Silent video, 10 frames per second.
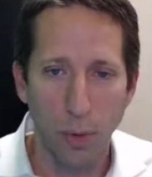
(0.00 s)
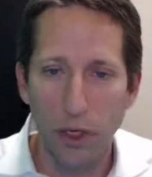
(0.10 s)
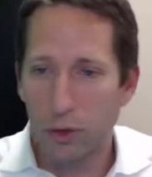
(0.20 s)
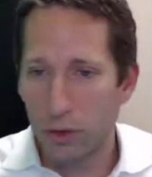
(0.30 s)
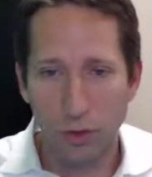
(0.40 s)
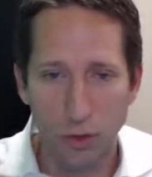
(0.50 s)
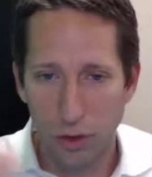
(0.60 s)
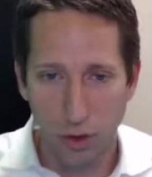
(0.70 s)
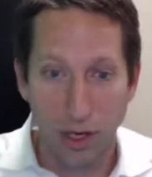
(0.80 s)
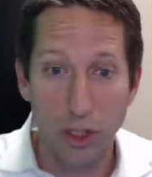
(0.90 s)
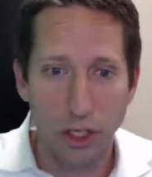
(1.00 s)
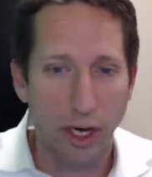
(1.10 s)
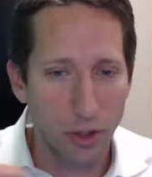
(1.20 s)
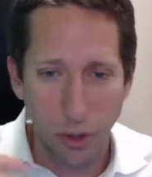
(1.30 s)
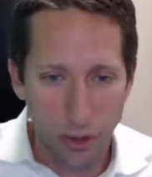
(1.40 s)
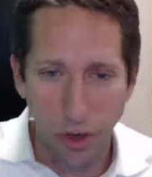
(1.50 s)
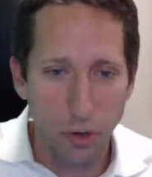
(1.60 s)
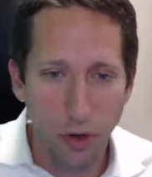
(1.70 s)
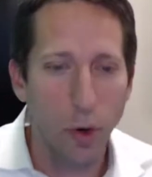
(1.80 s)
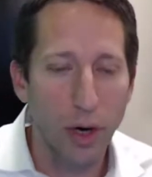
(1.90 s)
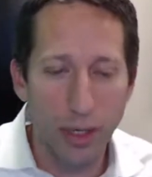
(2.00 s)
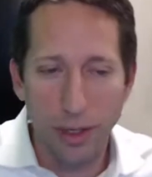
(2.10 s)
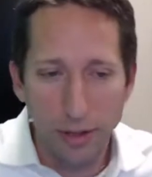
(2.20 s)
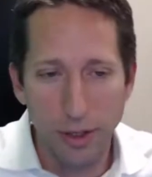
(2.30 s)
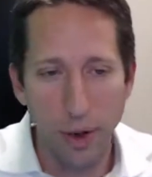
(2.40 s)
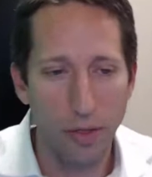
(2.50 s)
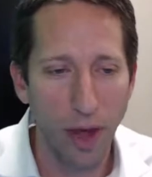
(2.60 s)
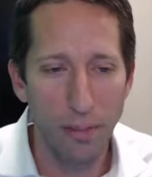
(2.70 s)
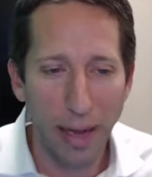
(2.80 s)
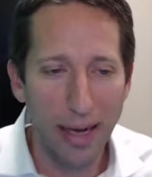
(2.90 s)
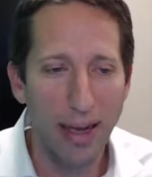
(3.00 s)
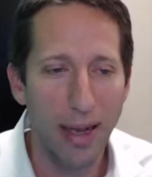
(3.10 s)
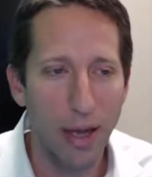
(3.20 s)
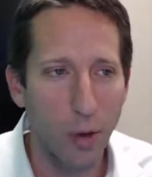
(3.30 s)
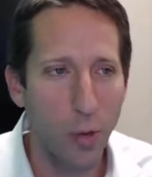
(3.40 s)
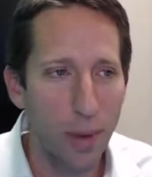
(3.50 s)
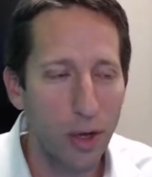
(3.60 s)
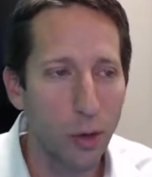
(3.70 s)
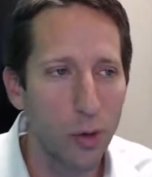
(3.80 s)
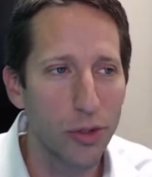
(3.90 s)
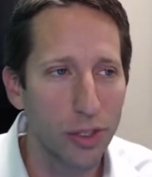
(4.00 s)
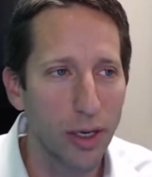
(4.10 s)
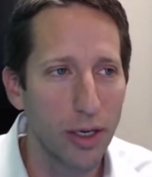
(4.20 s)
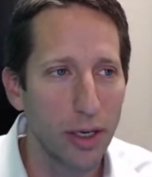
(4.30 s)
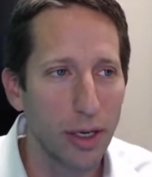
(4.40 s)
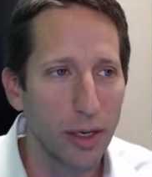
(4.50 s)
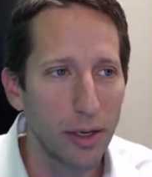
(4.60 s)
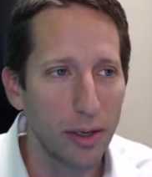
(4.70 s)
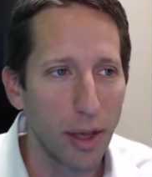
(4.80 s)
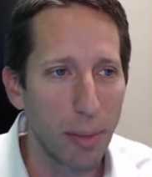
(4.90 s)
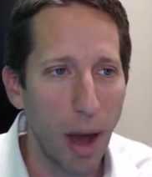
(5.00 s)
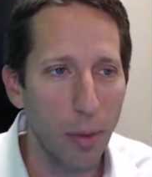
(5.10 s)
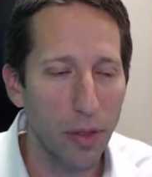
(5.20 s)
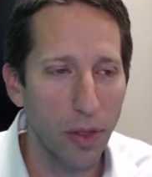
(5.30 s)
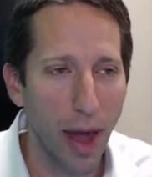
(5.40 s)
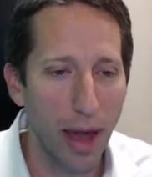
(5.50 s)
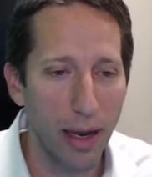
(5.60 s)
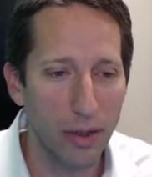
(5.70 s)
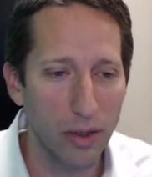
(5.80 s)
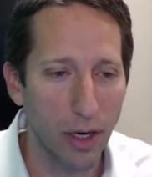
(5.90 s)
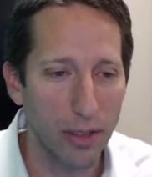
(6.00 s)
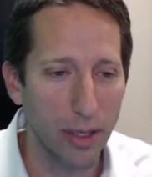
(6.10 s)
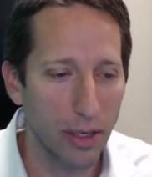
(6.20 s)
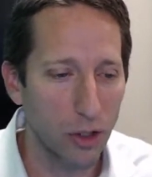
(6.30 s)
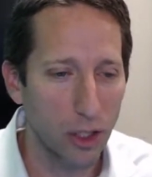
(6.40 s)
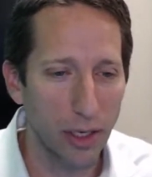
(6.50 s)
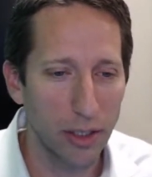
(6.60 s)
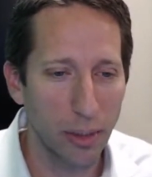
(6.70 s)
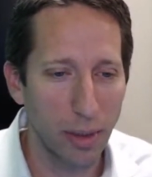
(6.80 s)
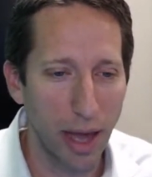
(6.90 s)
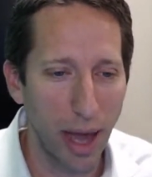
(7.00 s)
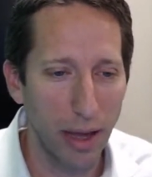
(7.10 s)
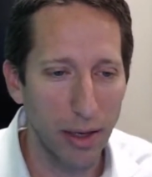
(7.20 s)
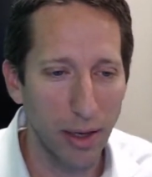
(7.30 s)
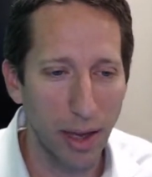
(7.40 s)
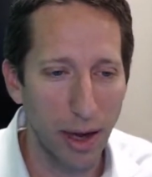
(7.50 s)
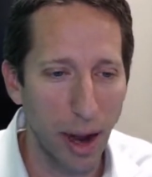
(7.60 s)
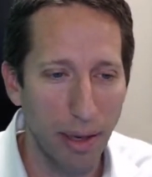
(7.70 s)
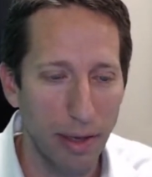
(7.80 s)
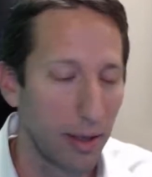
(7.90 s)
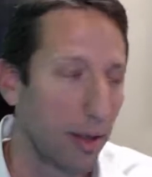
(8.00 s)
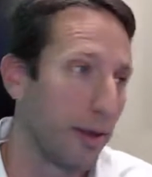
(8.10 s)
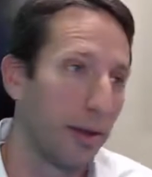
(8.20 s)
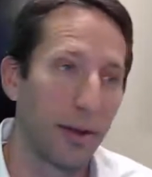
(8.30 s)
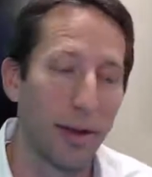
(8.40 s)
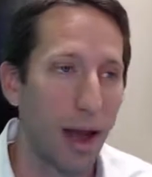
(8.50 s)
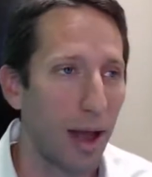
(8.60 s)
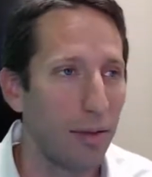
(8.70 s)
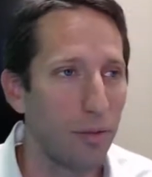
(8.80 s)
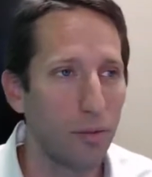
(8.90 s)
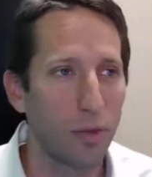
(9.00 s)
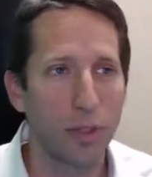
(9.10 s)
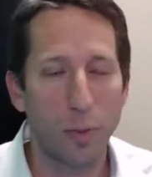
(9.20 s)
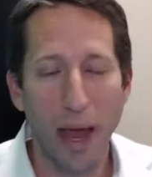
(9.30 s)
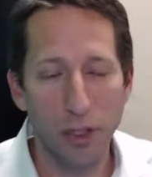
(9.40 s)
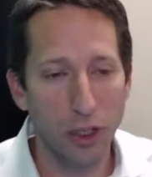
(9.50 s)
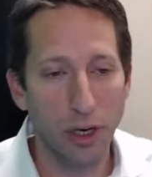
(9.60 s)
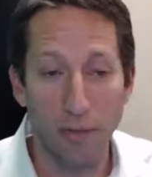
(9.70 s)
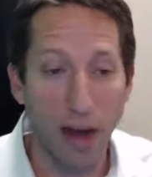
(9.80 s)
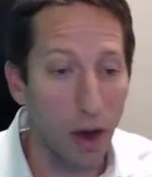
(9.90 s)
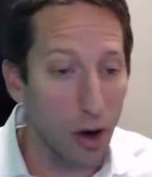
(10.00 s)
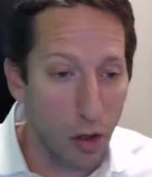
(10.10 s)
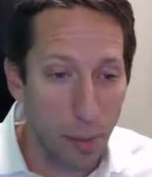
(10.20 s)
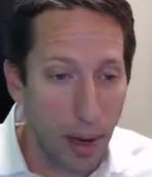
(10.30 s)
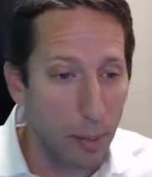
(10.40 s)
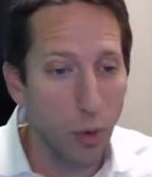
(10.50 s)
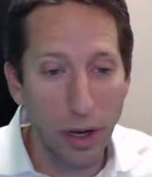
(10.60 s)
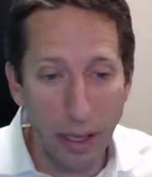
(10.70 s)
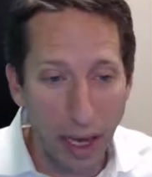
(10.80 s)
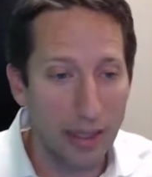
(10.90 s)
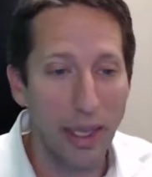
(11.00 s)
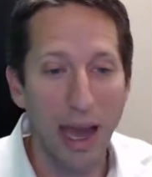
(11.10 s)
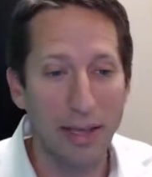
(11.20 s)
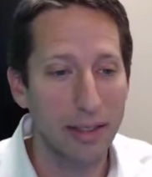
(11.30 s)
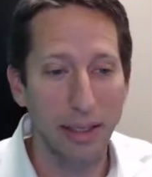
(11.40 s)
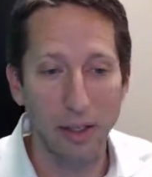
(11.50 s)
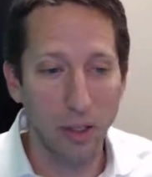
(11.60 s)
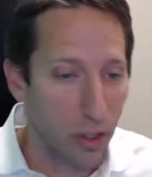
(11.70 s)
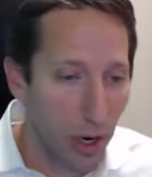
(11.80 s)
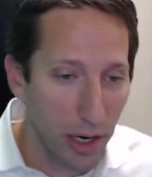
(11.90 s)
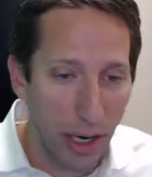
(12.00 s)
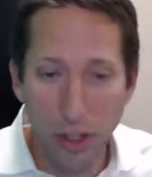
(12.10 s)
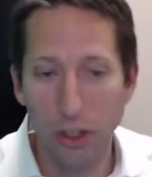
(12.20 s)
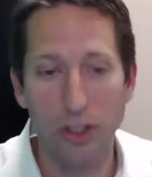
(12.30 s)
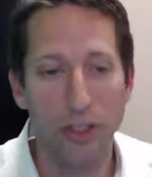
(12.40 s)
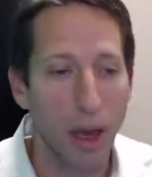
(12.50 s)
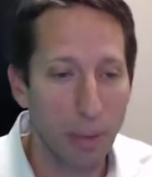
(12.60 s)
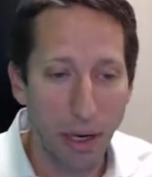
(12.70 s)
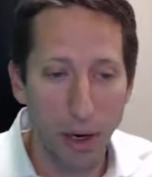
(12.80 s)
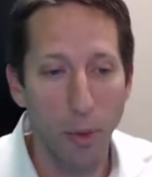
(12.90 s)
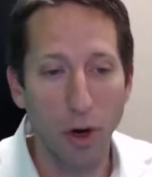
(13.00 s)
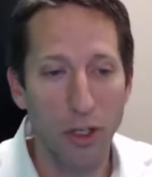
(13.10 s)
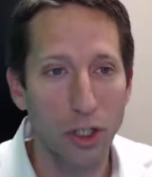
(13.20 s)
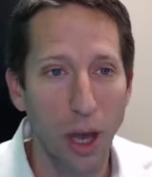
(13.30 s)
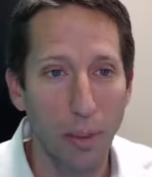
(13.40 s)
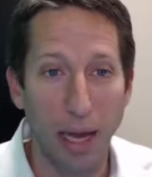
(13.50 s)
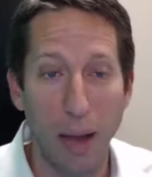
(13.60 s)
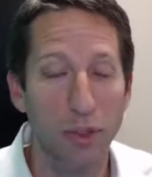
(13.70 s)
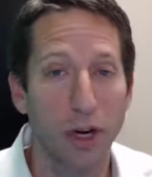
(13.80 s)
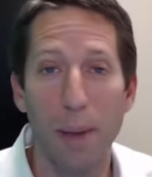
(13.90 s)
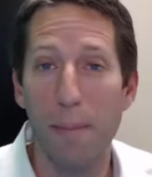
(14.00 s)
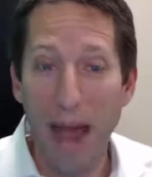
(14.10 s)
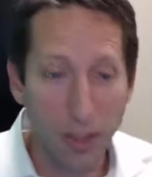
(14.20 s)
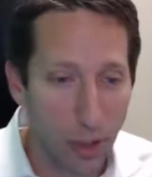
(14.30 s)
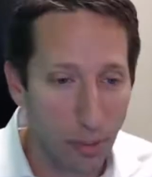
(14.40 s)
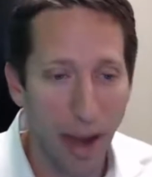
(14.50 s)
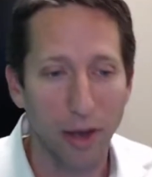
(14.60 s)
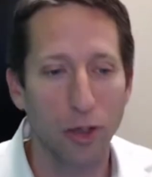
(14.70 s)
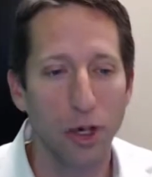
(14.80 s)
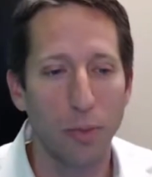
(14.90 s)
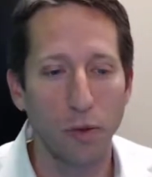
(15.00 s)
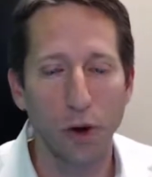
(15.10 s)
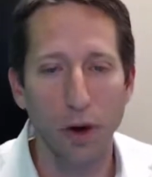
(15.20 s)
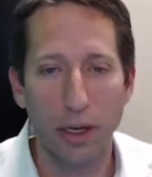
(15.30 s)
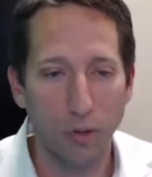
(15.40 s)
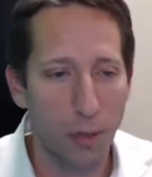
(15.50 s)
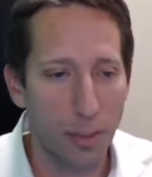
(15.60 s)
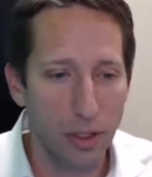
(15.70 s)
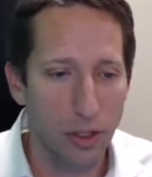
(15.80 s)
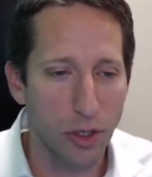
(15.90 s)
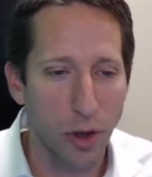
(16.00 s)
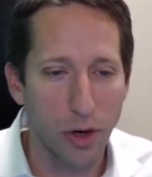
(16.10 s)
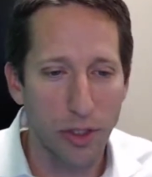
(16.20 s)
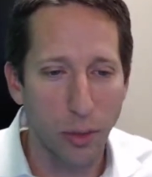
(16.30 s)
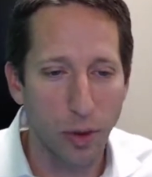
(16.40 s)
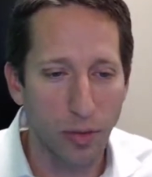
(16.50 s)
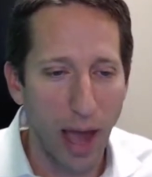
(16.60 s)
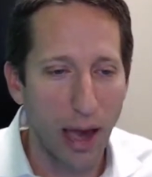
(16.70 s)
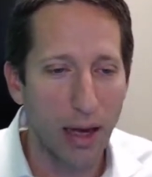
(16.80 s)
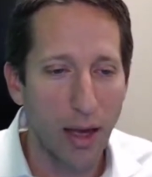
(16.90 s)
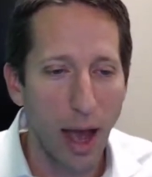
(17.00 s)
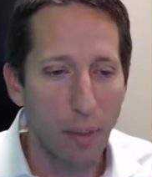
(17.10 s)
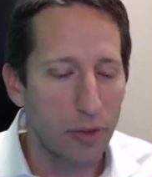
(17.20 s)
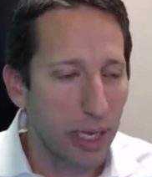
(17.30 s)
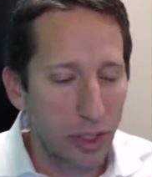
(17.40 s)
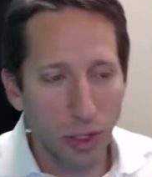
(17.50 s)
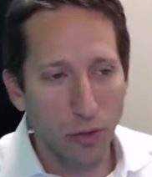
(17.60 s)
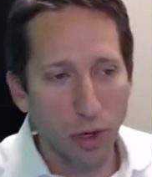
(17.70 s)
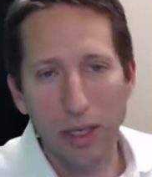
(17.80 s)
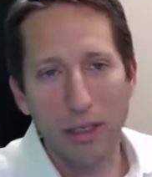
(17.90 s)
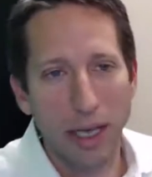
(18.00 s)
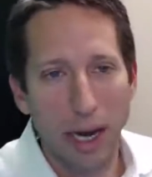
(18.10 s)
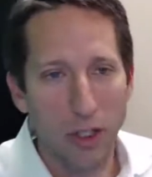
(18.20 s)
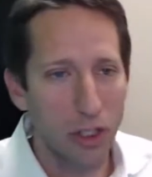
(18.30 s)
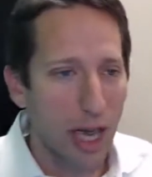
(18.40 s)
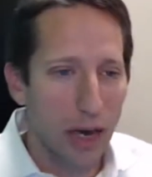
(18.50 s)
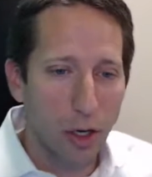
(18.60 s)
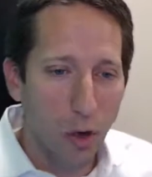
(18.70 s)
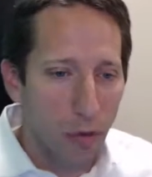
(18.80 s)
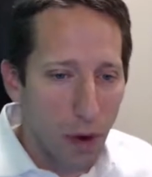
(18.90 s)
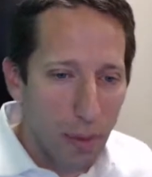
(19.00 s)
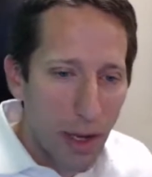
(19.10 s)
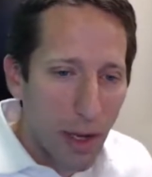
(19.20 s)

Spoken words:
do screen share, so it's all recorded. And so I thought, man, it would be cool to come out with that and start to share some of that. And I mean, this past year, I filed all the paperwork and got the licensing to start an insurance company and a mortgage company. I'm starting a mastermind group for different business owners. And I'm teaching real estate agents how to go from